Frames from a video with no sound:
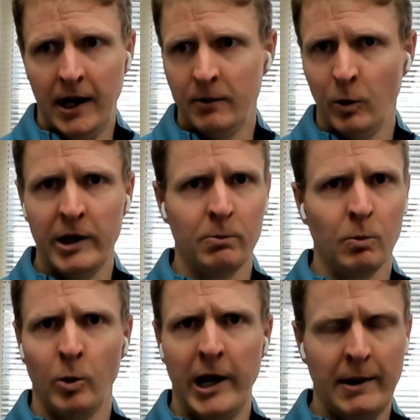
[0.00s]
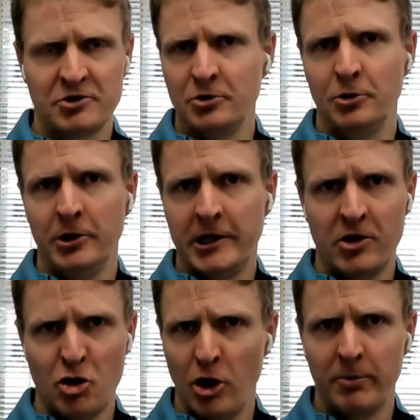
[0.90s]
And we absolutely
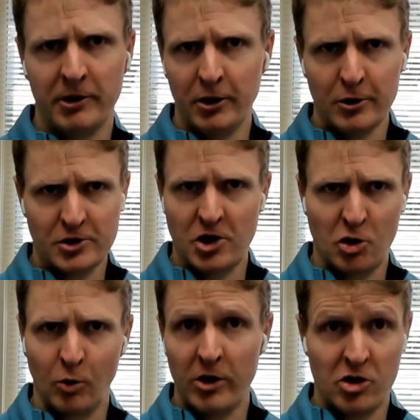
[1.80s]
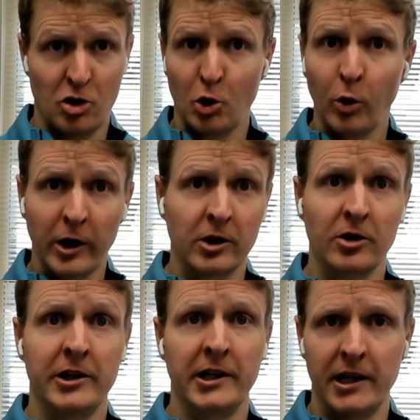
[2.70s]
can jump into those situations
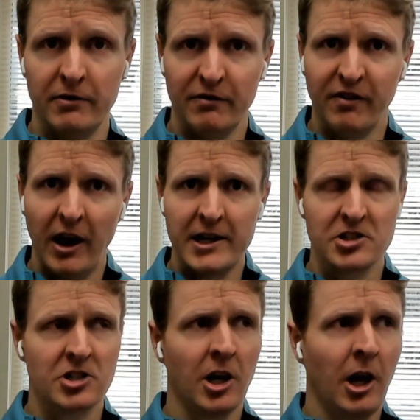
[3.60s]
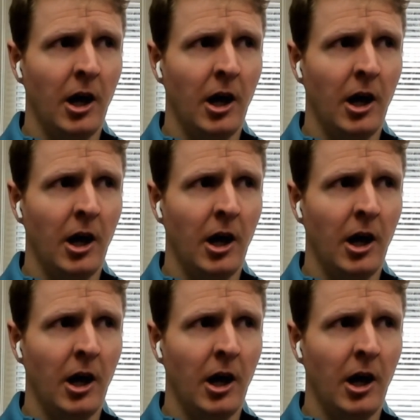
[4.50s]
quickly to give advice.